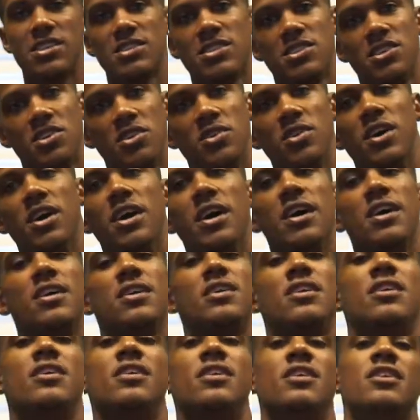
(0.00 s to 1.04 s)
so
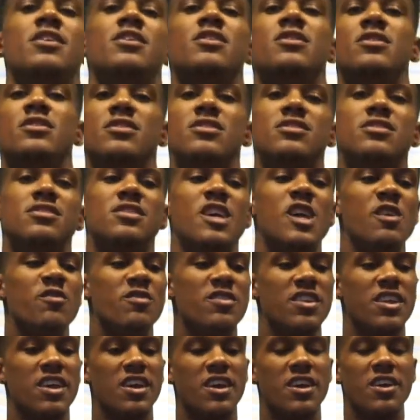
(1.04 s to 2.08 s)

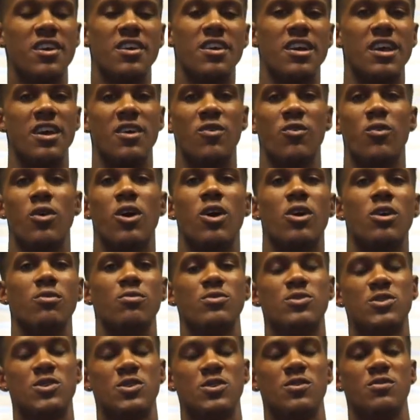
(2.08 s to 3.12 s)
Steven here, and
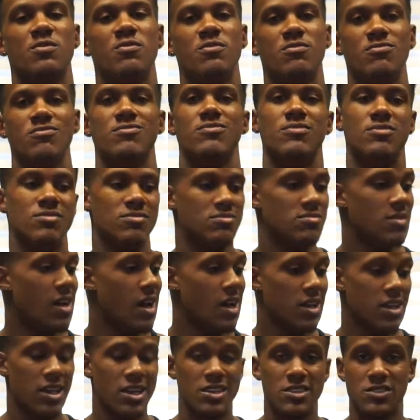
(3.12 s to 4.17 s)
welcome to,
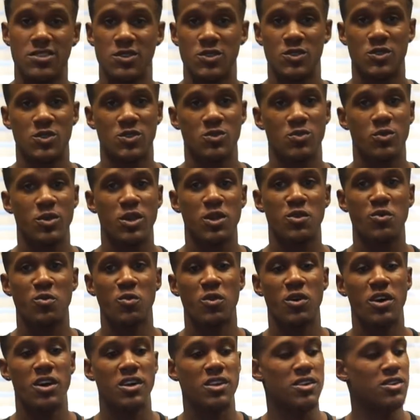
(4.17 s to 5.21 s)
I guess this is week
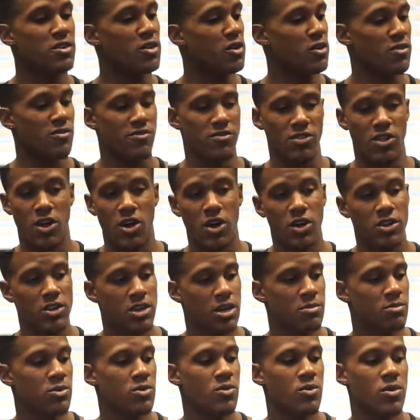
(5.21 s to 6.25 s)
1 or vlog
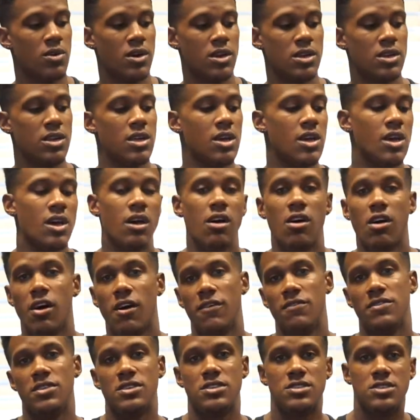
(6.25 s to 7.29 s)
number 1
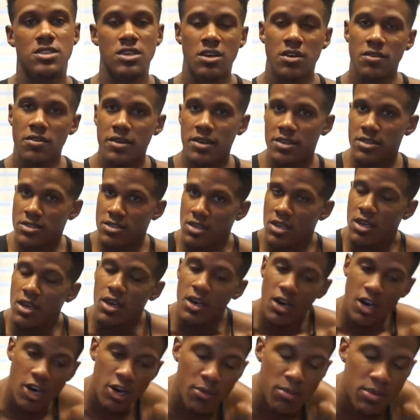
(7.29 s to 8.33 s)
of the series
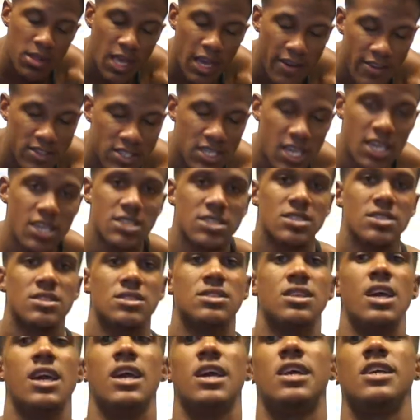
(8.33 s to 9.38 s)
Herbalife Takes the
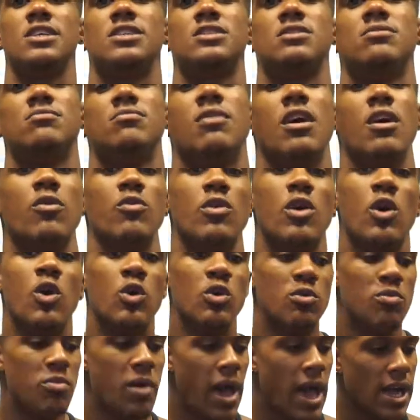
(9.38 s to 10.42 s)
Stage, my
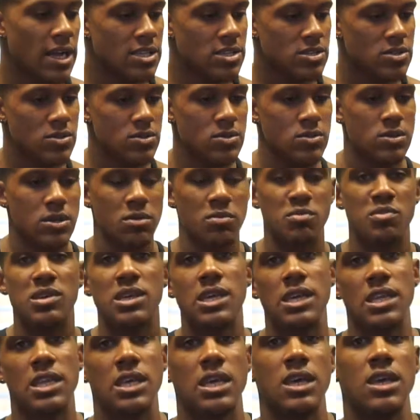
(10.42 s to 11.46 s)
road back to
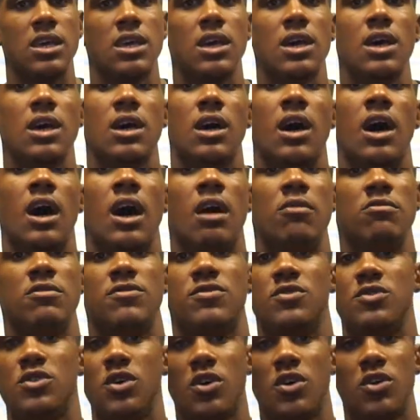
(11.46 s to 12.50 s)
competing.
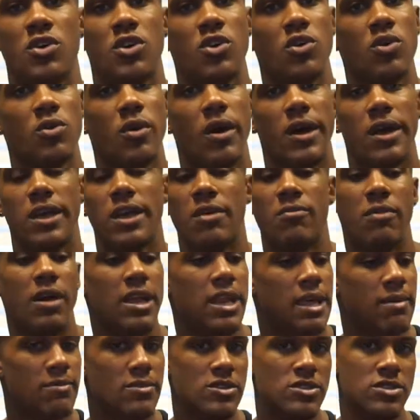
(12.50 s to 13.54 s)
If you don't know who I am,
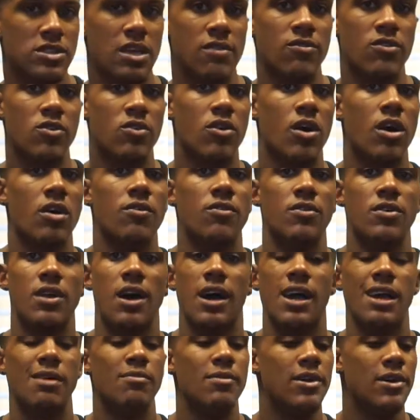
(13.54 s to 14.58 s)
my name is Steven Crawford.
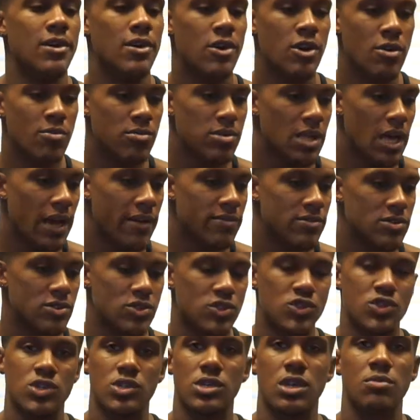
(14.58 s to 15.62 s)
I am a Herbalife
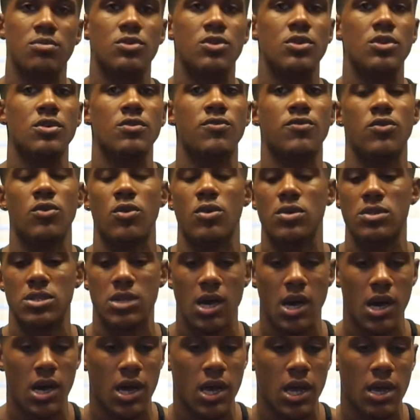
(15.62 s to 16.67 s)
distributor
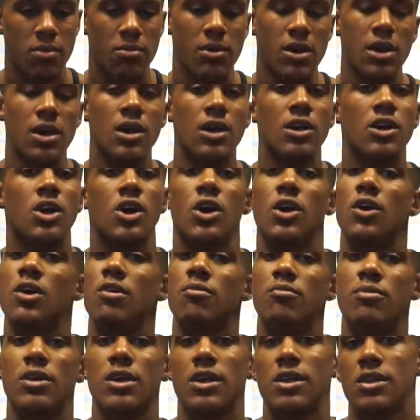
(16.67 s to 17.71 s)
full-time,
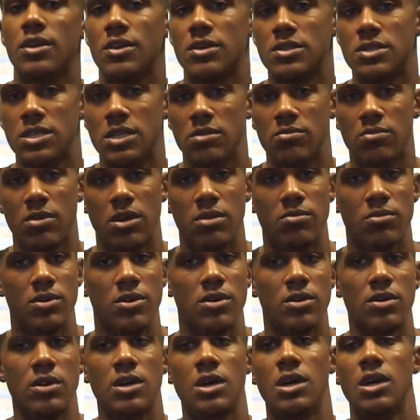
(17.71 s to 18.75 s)
current millionaire team
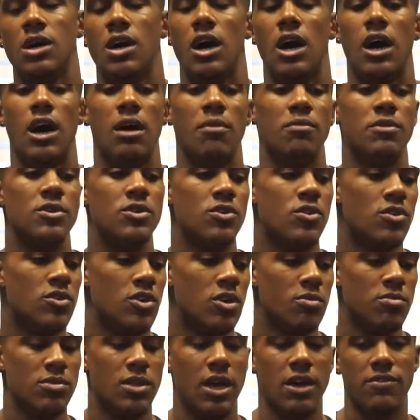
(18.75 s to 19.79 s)
member. Been doing
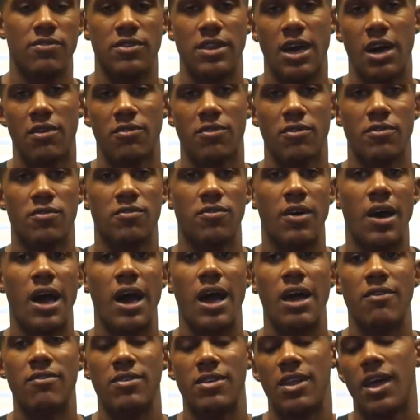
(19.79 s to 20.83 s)
Herbalife now for
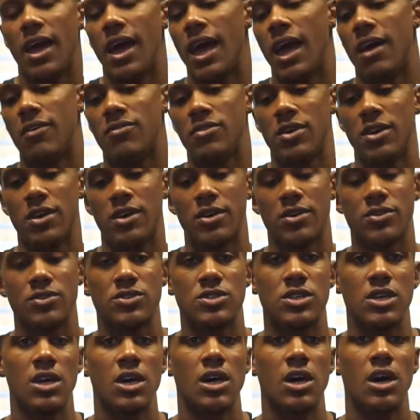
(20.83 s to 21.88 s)
5.5
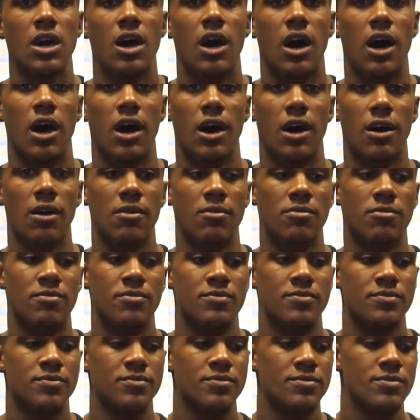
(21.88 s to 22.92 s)
years.
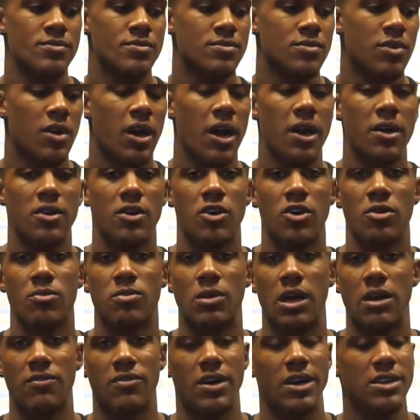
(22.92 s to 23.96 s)
Prior to
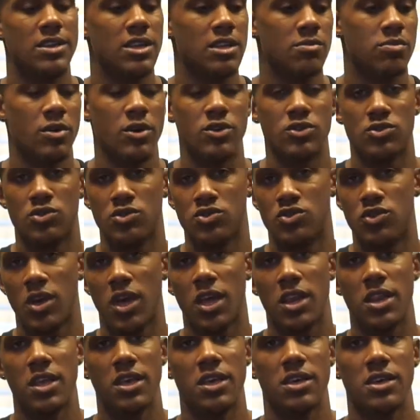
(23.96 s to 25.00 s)
Herbalife, I did personal
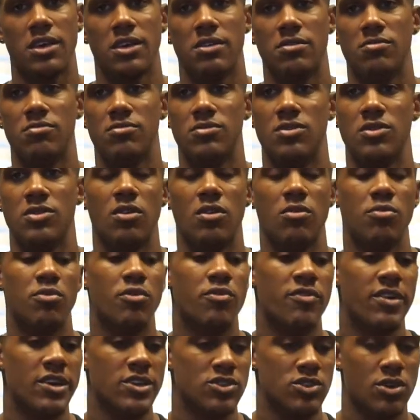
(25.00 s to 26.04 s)
training and
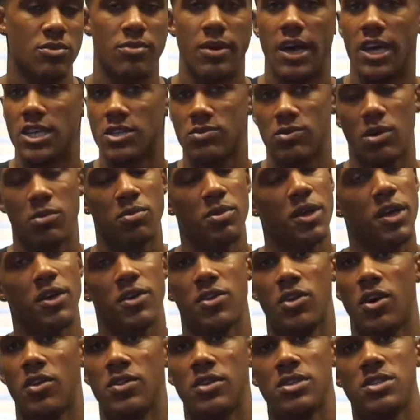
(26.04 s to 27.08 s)
professional basketball player
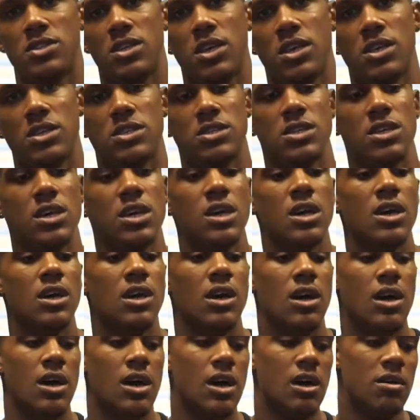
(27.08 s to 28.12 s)
and all these things.
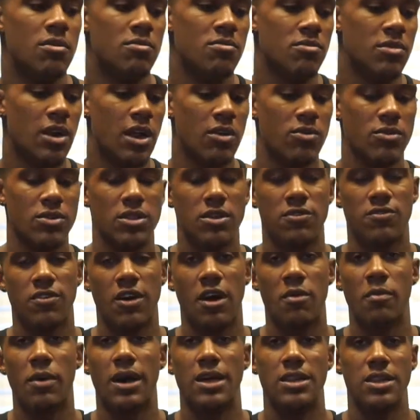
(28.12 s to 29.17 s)
But I really
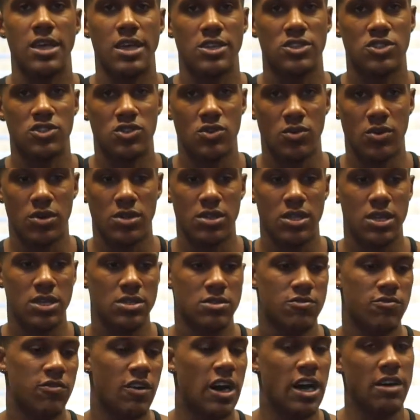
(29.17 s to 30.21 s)
found my niche during
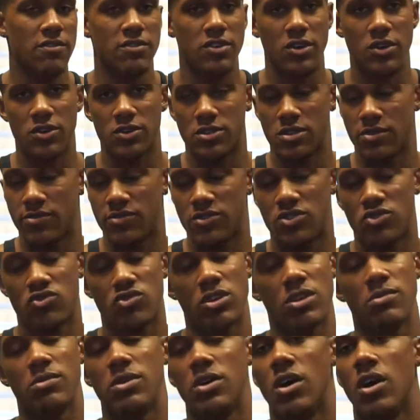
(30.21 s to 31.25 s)
this 5 years of
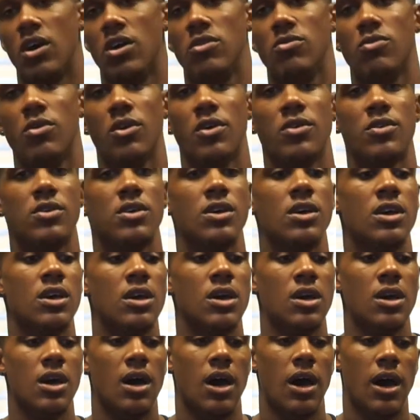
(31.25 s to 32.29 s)
extremely hard work,
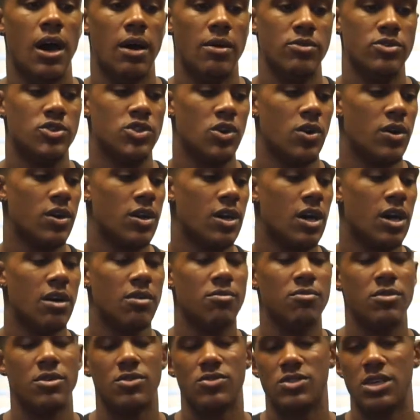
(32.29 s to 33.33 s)
showing
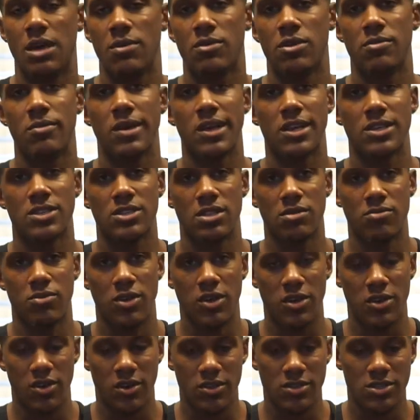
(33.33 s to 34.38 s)
up. I was able to make it to the
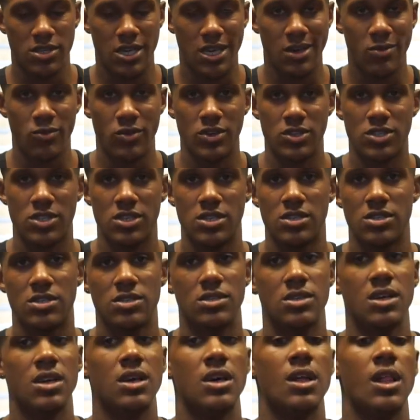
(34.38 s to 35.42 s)
millionaire team, which
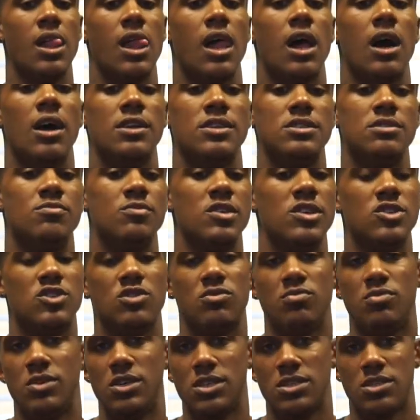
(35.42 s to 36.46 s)
is just means
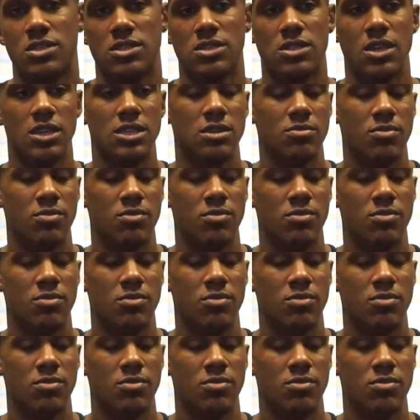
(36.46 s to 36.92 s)
your business does